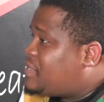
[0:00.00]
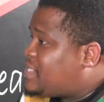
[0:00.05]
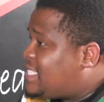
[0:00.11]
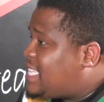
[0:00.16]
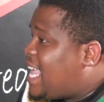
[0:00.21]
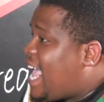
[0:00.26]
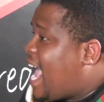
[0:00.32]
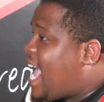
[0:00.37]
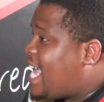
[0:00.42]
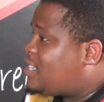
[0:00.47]
is
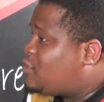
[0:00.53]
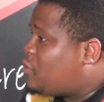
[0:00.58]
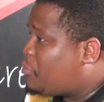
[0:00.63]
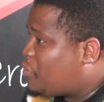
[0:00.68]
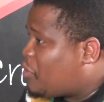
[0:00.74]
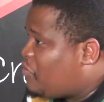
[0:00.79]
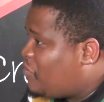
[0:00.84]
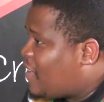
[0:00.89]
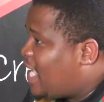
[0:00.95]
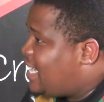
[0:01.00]
there to
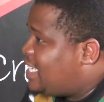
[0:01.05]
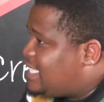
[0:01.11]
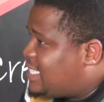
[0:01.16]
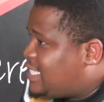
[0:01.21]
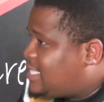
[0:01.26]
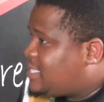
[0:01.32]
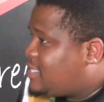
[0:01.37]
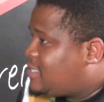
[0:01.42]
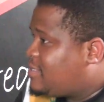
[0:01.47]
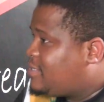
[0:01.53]
provide
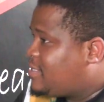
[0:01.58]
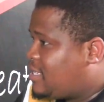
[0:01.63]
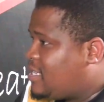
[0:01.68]
it?